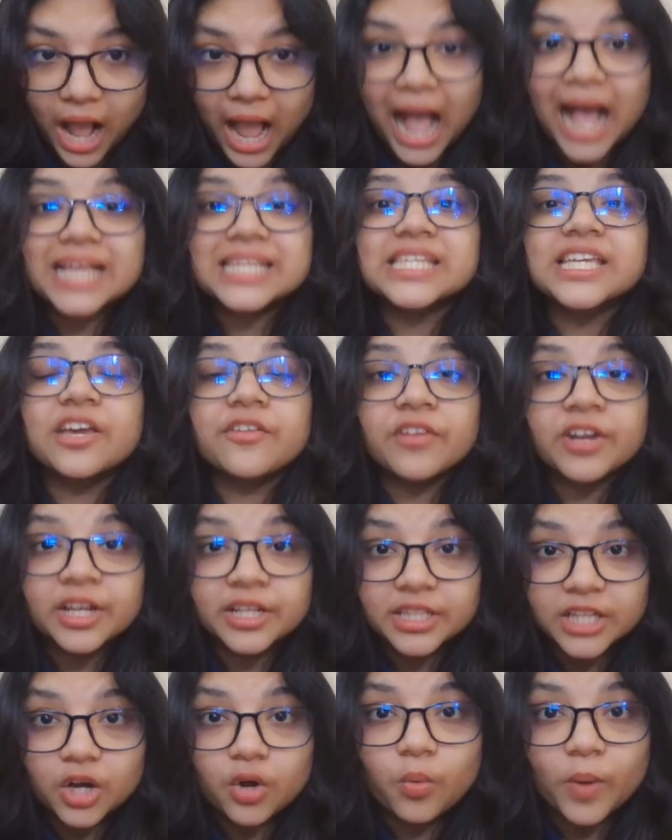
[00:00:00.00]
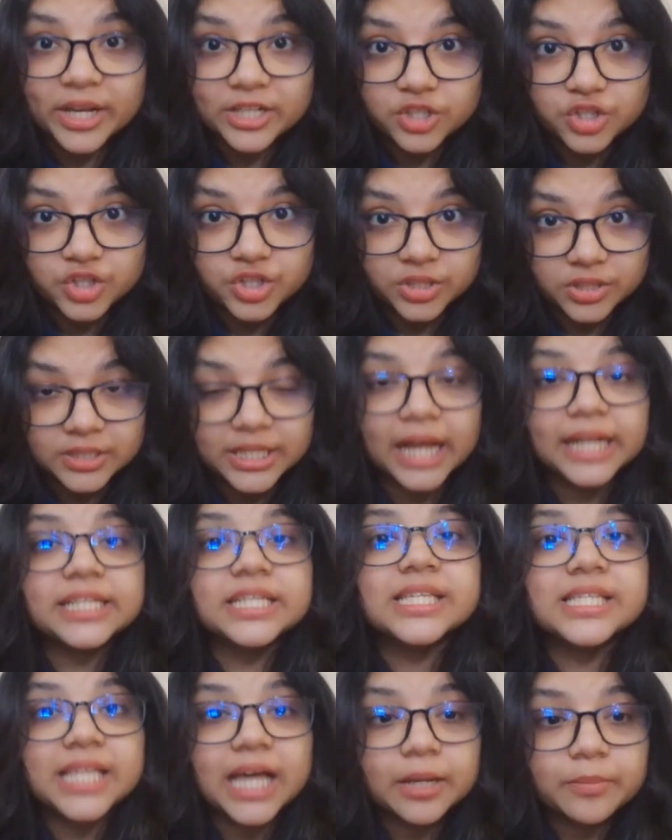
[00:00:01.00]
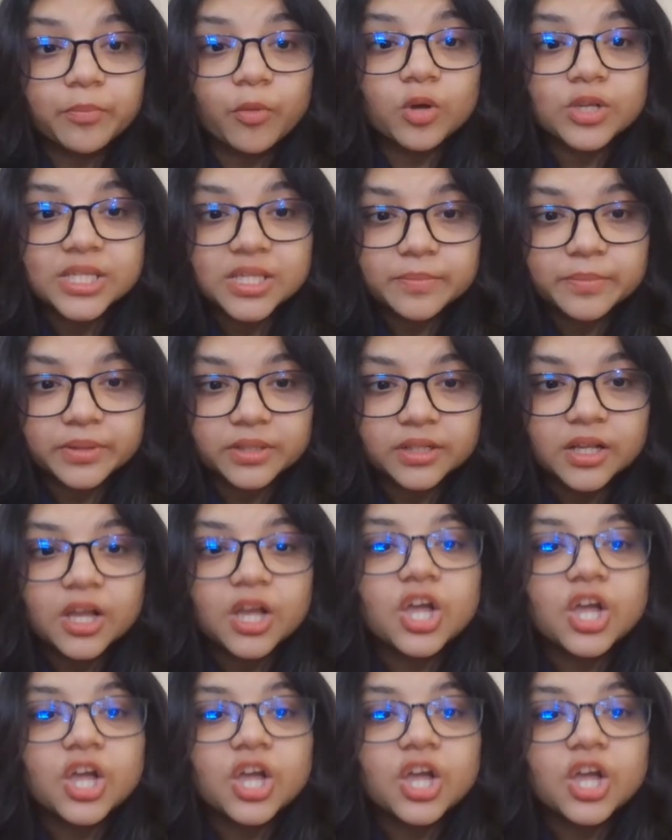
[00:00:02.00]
as given in the question. That is that possible.